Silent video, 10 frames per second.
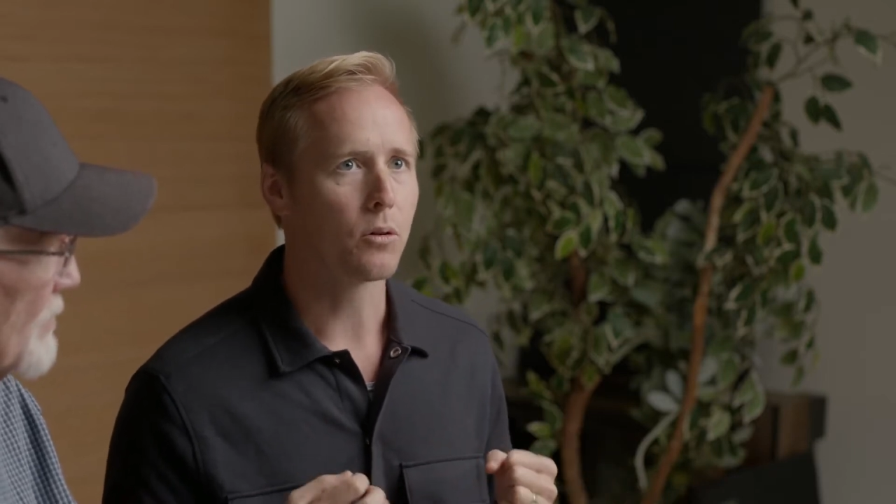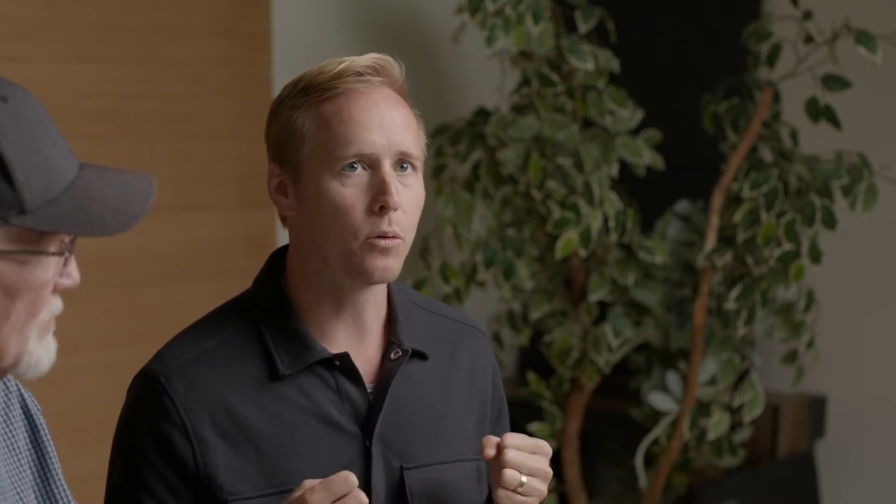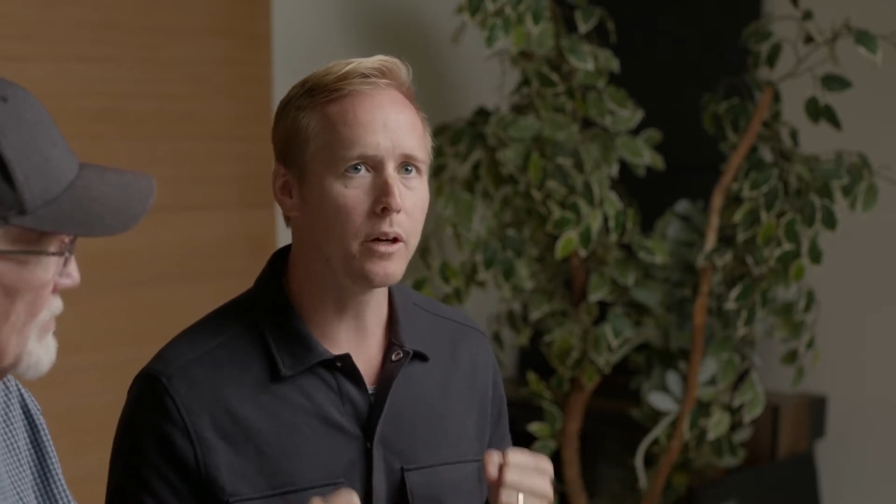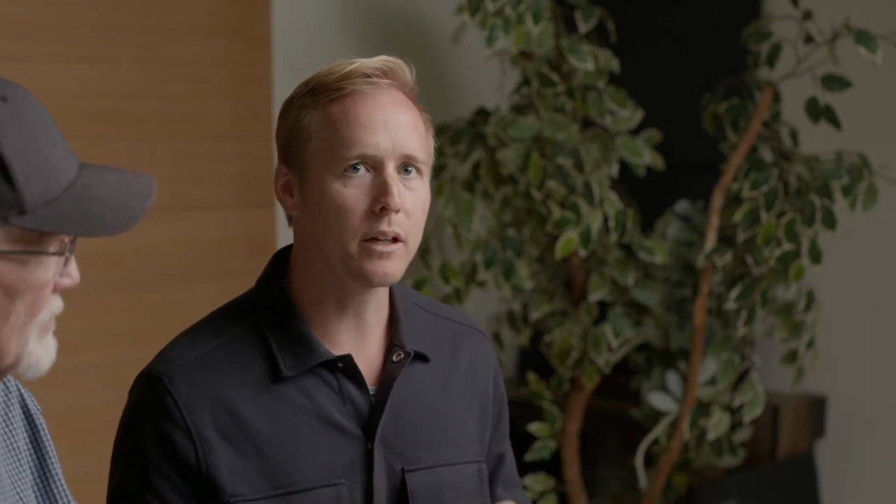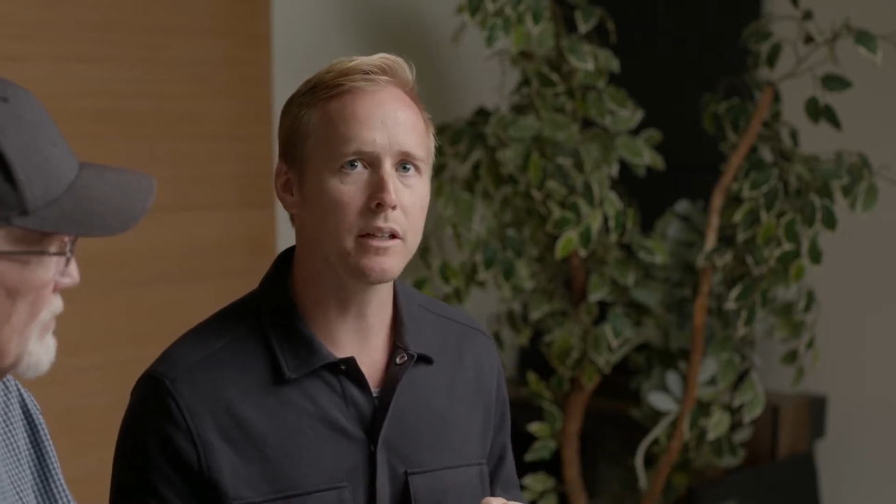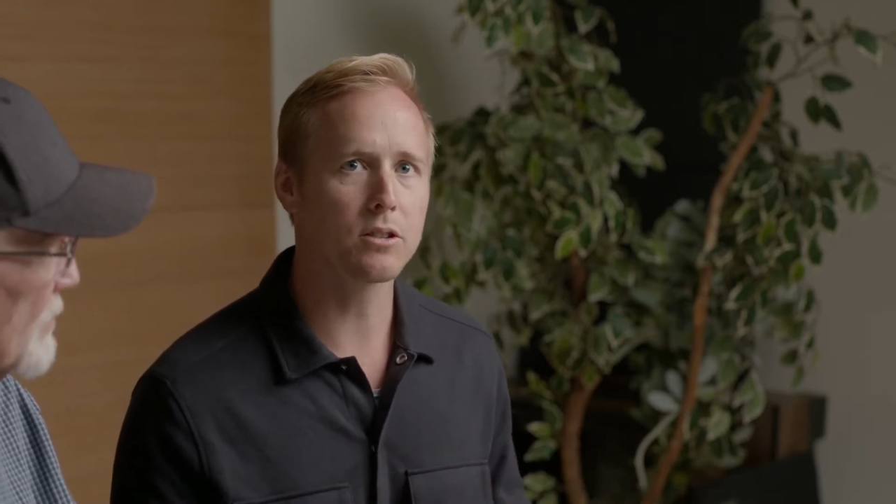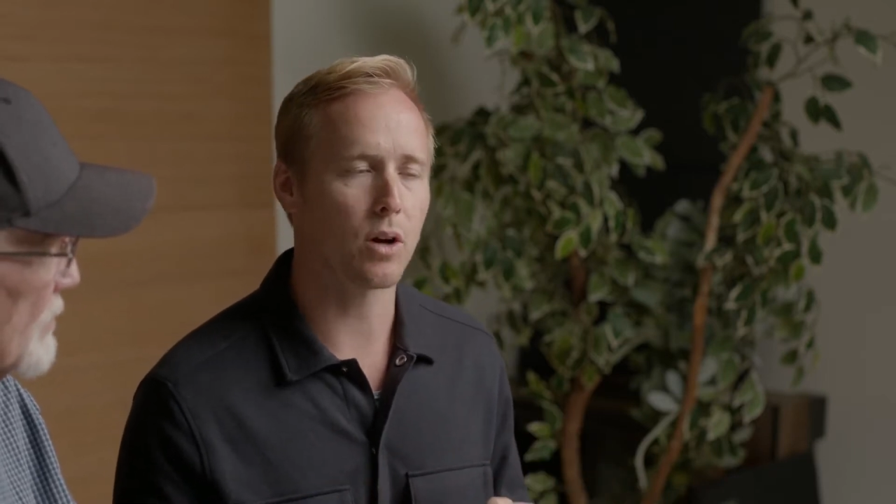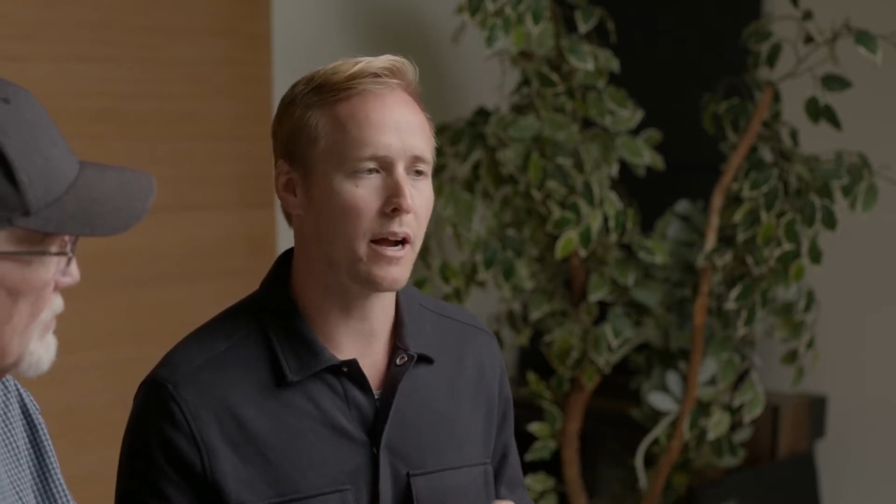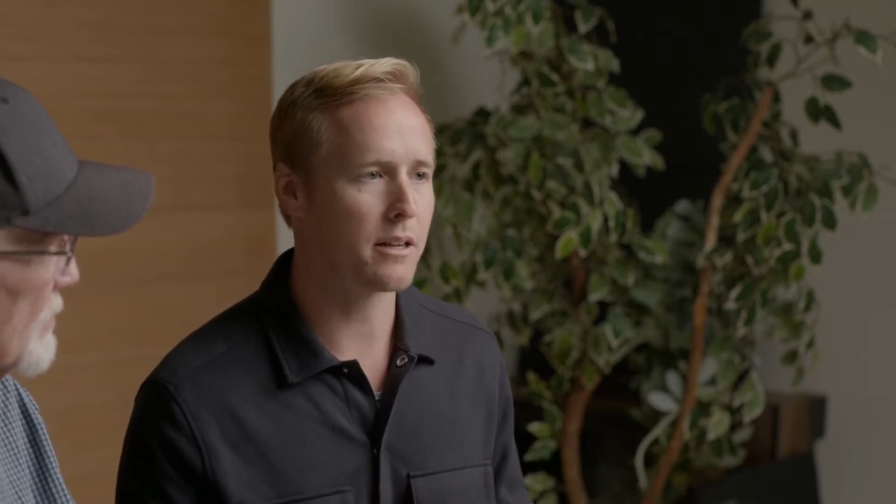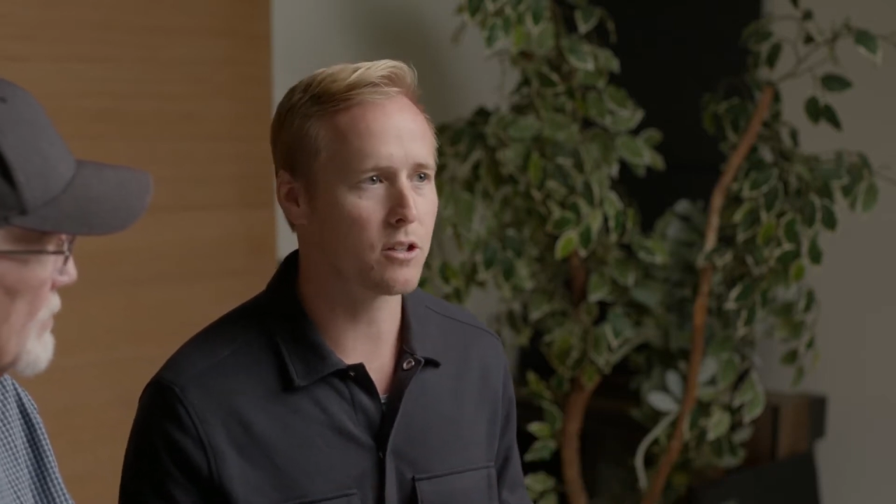really
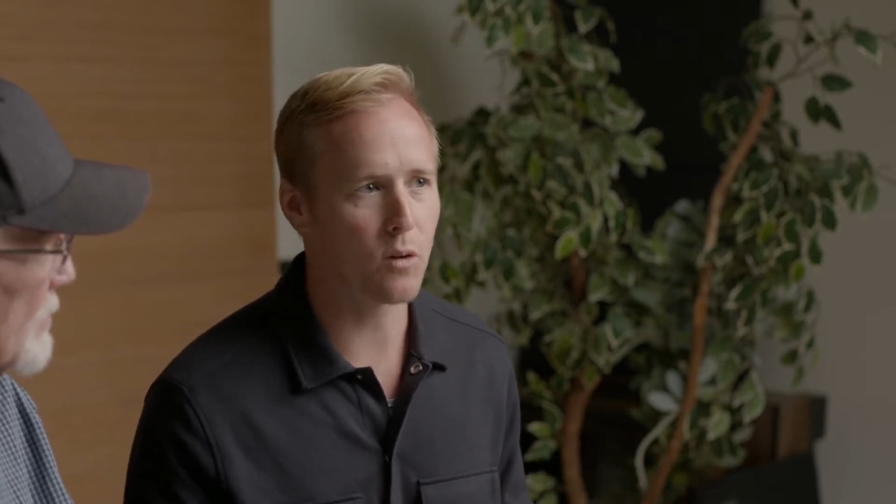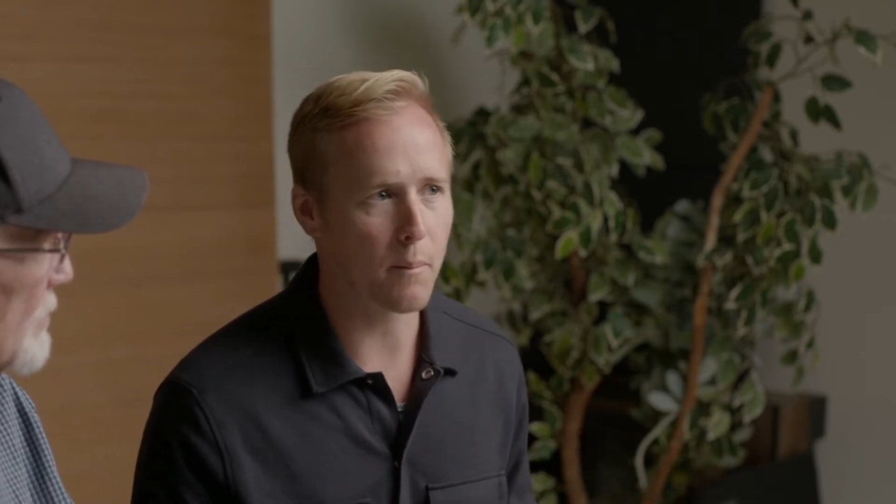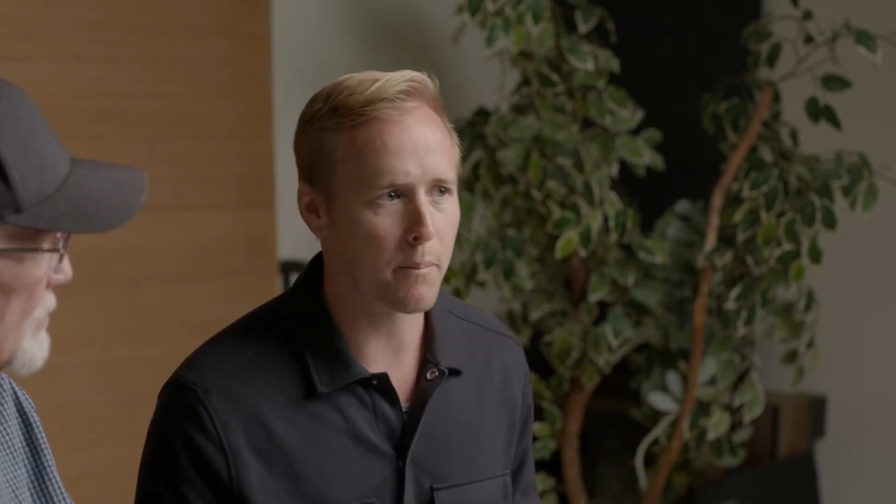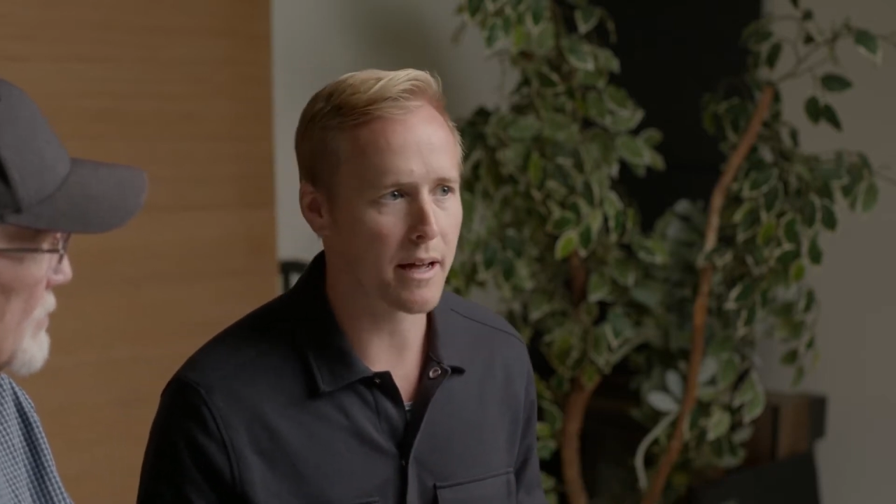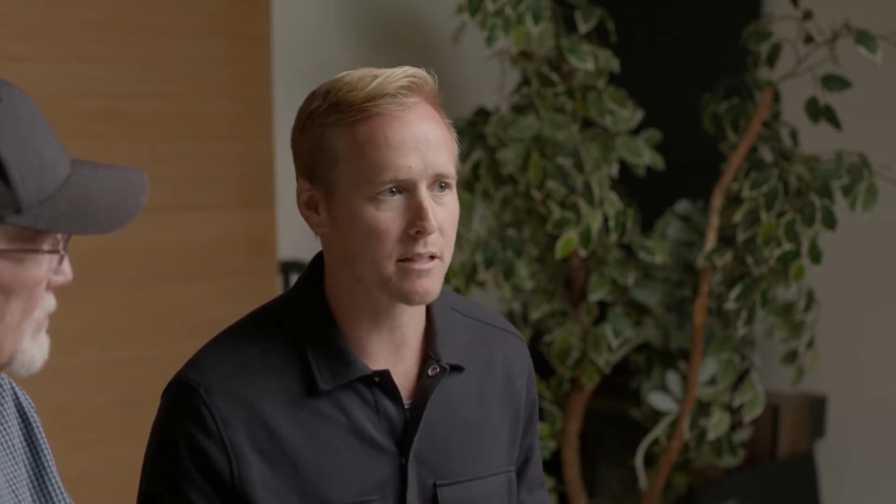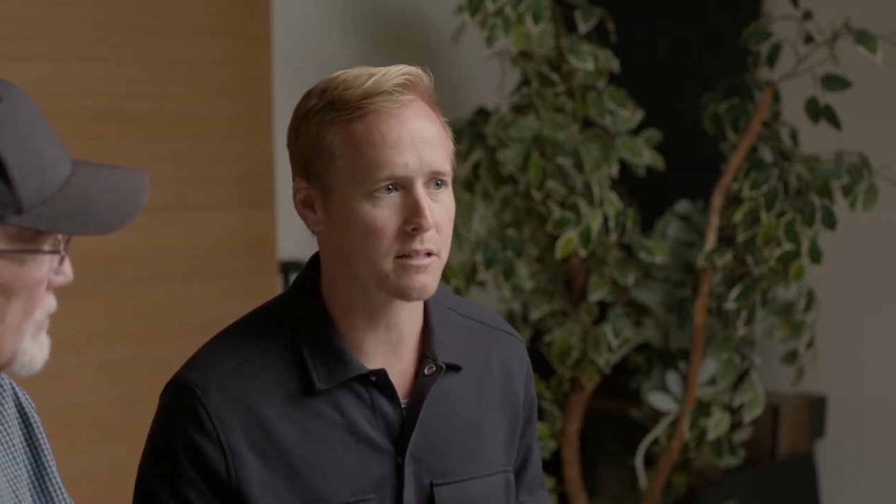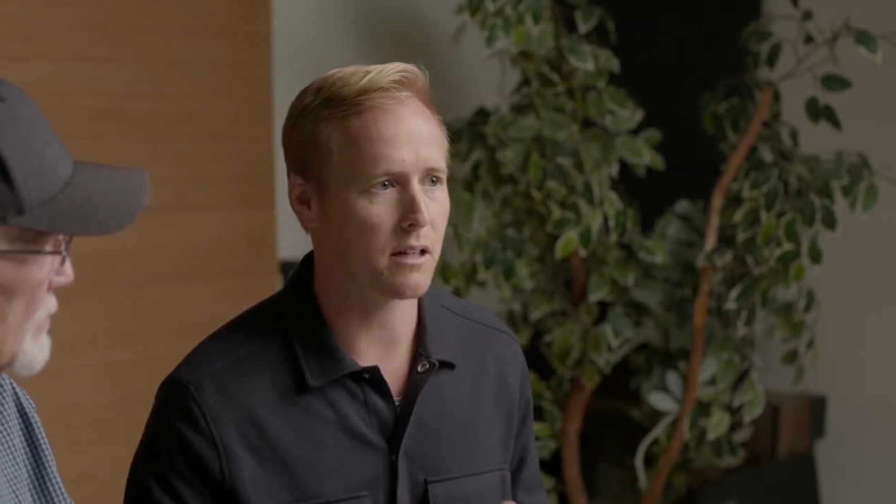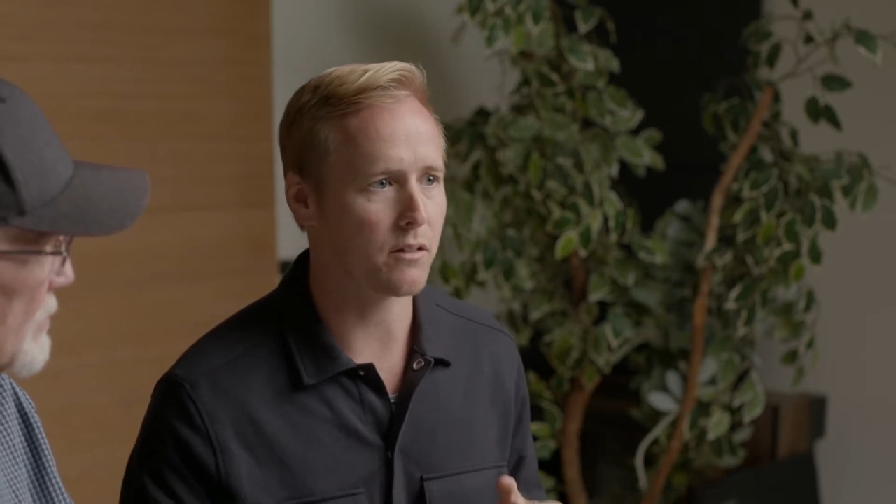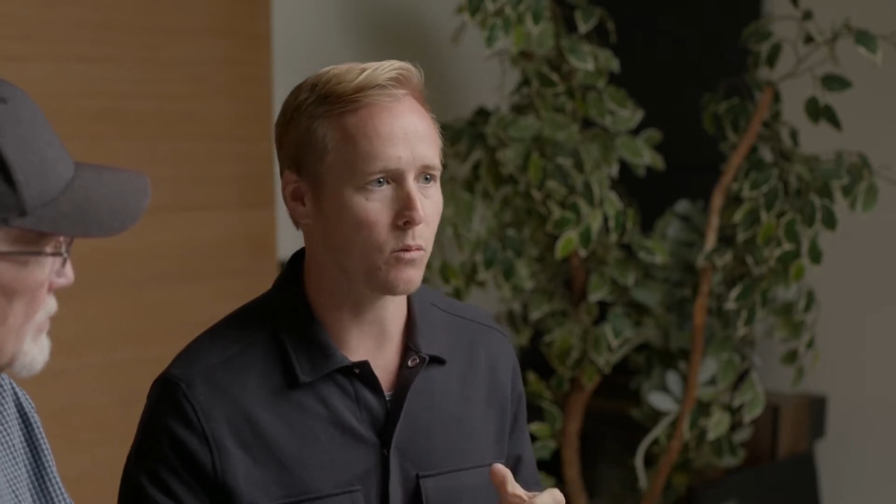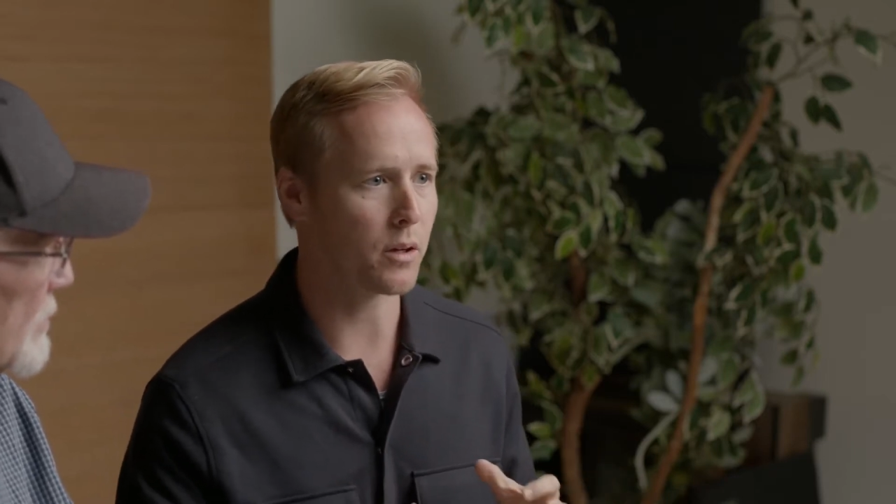try to do our best
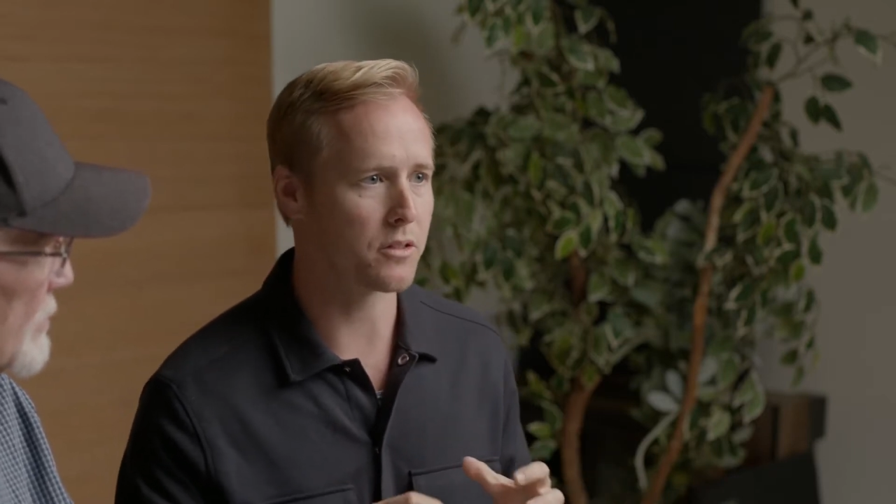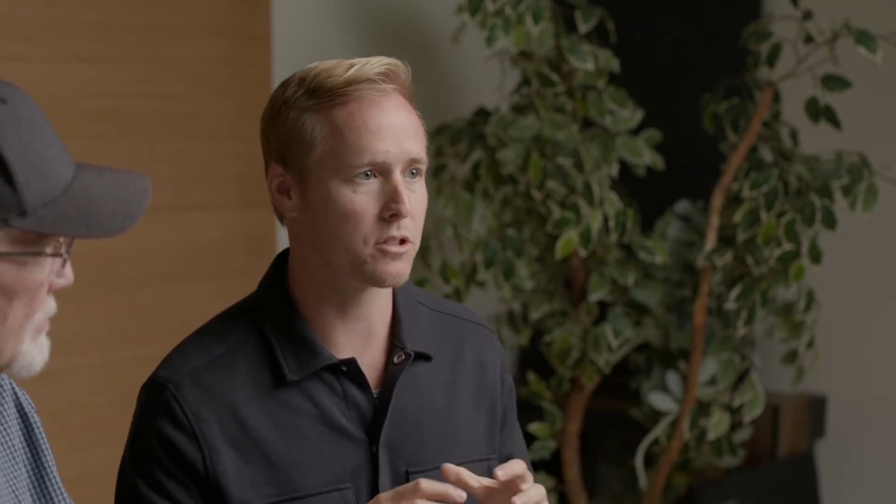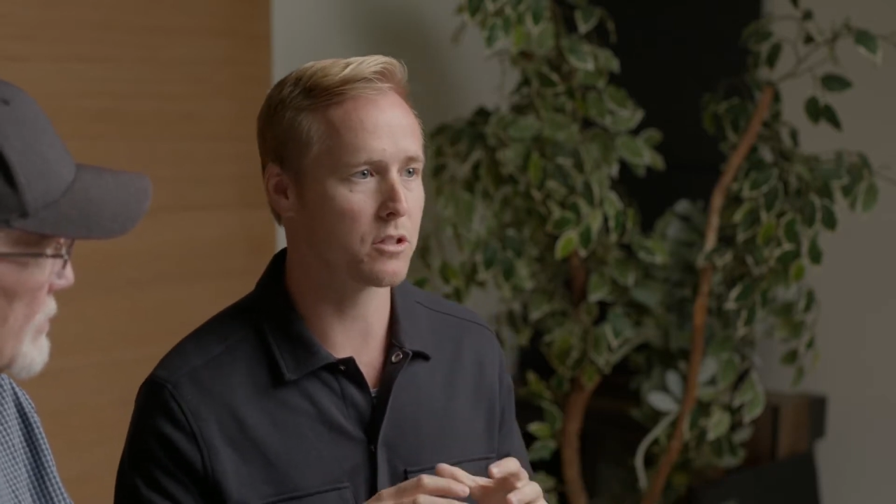uh, with